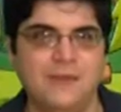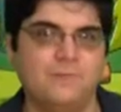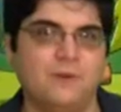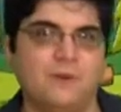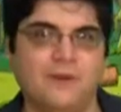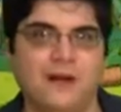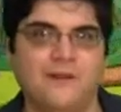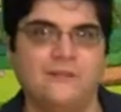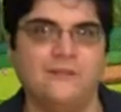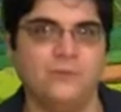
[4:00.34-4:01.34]
people
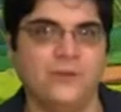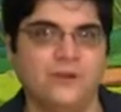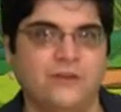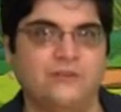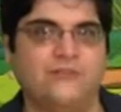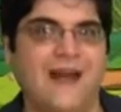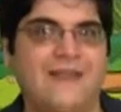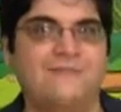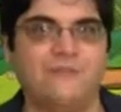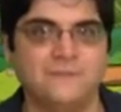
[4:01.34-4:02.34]
of WIICEMBER
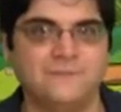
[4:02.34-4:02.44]
5.